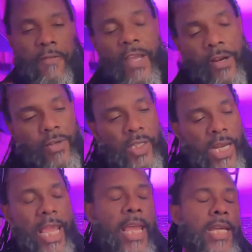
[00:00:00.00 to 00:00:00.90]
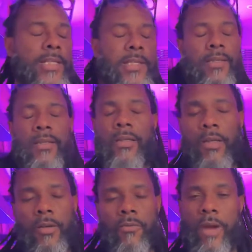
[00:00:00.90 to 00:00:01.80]
fingers and hands,
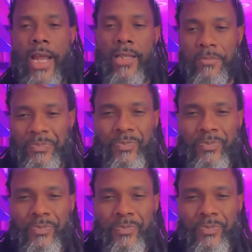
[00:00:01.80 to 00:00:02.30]
right?